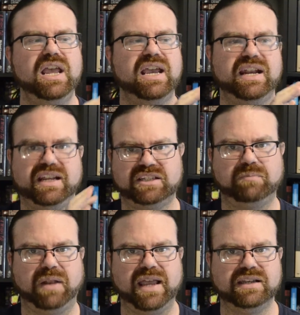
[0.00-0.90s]
it
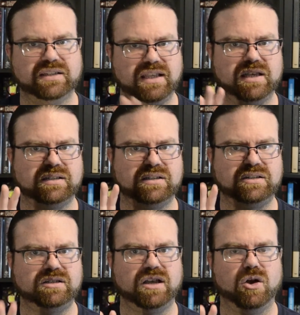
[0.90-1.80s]
explains this.
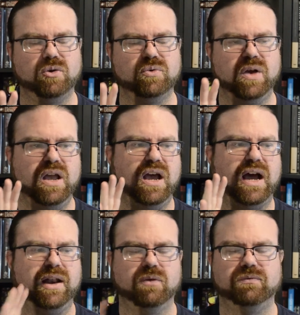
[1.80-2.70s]
So
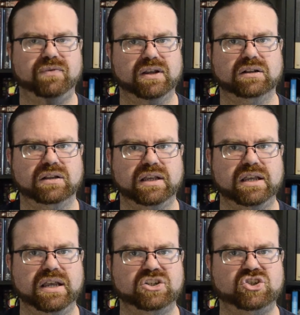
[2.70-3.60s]
I don't feel
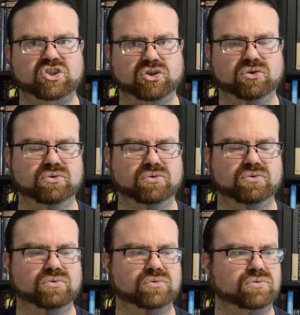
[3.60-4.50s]
it's
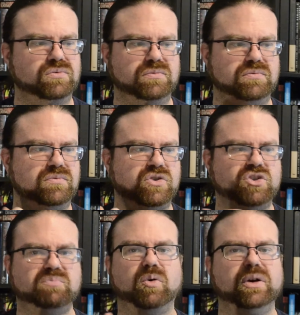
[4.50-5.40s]
too
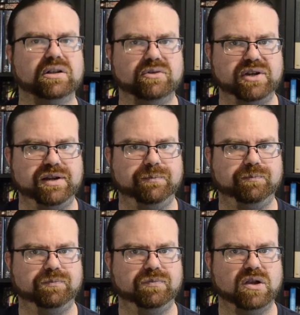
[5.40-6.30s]
spoilery.
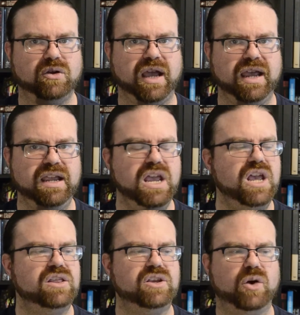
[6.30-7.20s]
Okay?
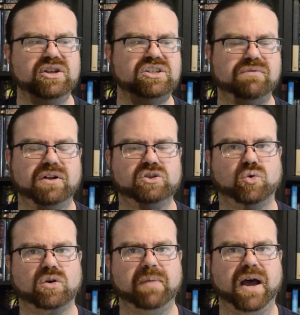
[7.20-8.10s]
The only stuff I'll
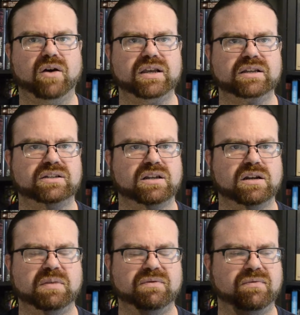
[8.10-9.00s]
talk about is going
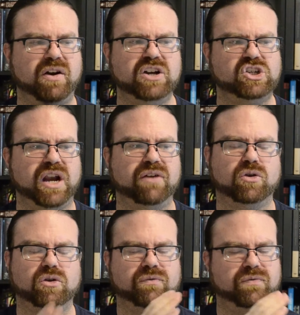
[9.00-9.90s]
to be very
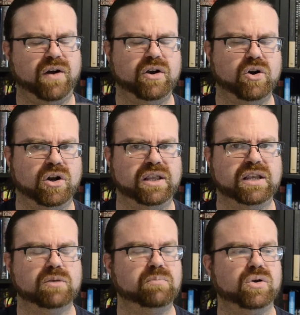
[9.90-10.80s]
general, very early
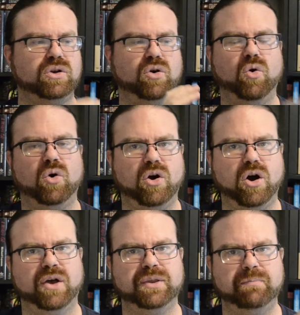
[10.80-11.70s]
in the book, or
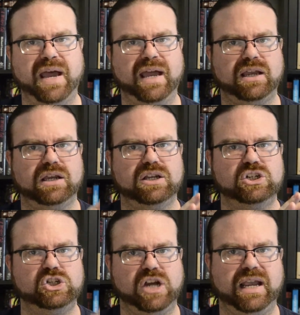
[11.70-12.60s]
on the back
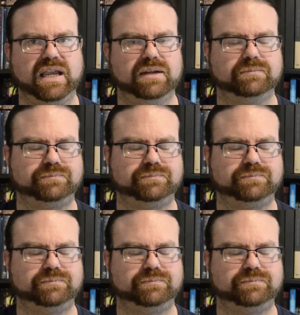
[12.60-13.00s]
jacket.